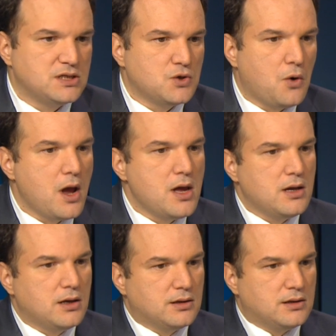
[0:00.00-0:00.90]
So
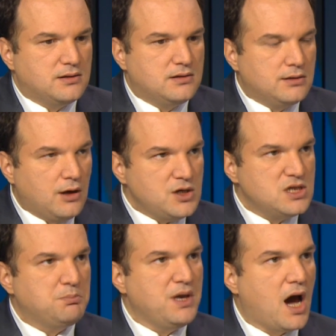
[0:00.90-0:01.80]
the
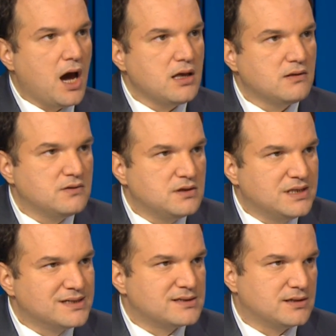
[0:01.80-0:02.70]
logic behind
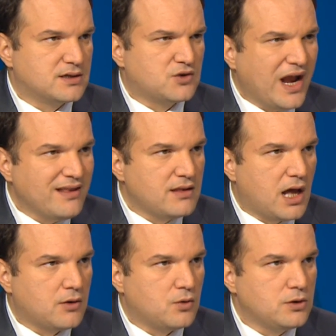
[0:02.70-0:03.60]
this
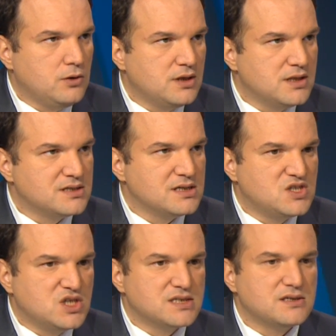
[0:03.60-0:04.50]
crackdown on Gulenists is
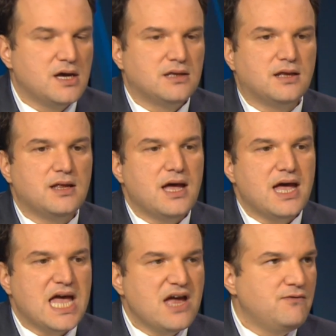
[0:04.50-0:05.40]
just that
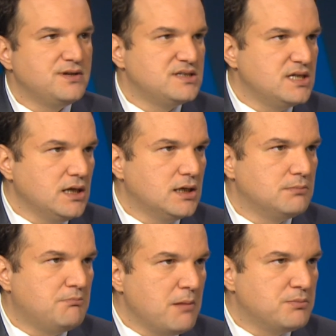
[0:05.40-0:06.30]
every single
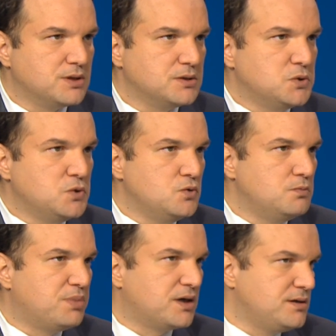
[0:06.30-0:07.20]
member who
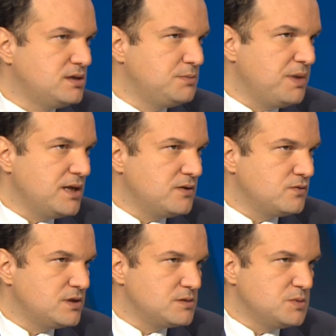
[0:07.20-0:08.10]
participated
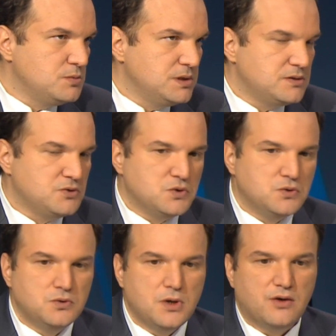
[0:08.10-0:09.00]
to this movement,
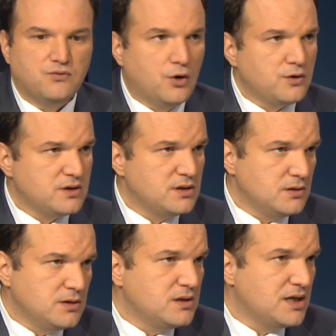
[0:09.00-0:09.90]
who worked
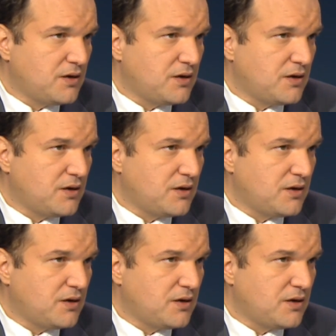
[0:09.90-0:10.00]
in their